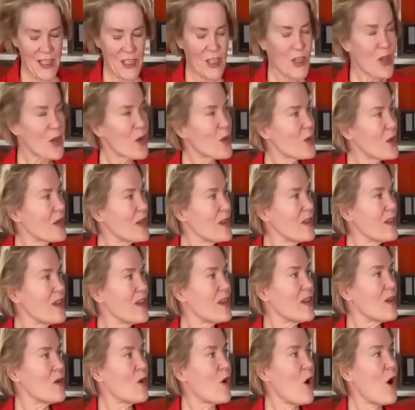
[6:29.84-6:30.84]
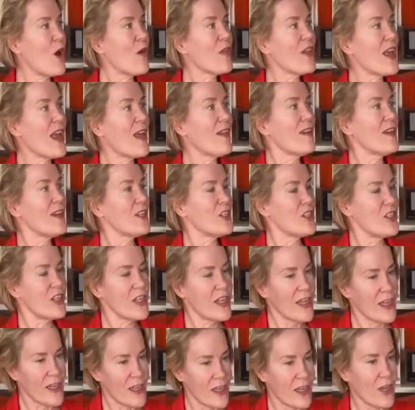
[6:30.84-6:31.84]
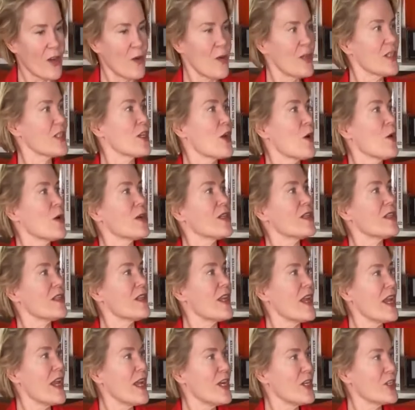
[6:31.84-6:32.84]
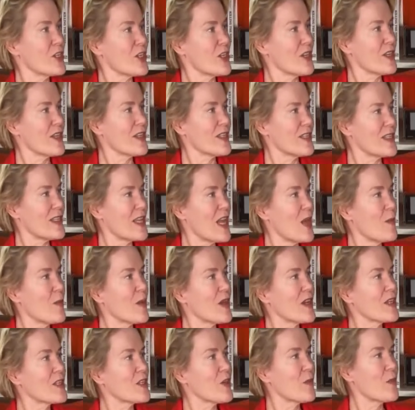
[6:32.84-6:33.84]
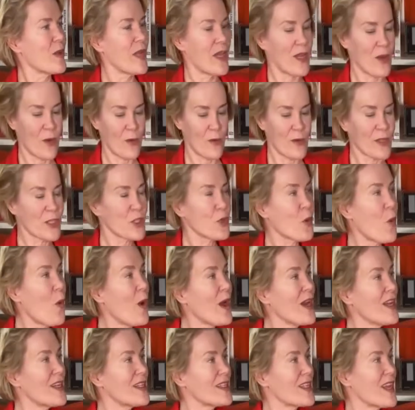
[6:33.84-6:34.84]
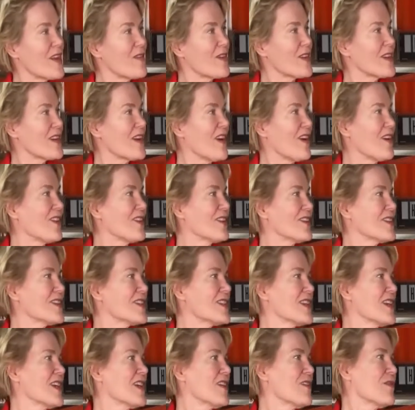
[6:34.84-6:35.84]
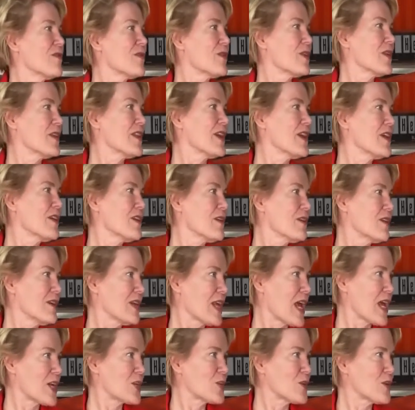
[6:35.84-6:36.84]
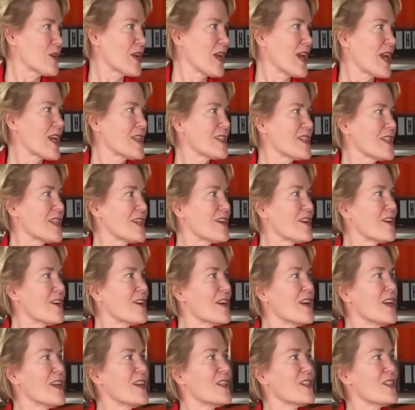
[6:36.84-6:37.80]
So all the LNG, is going to Asia instead, because they're paying over $27 for their natural gas there.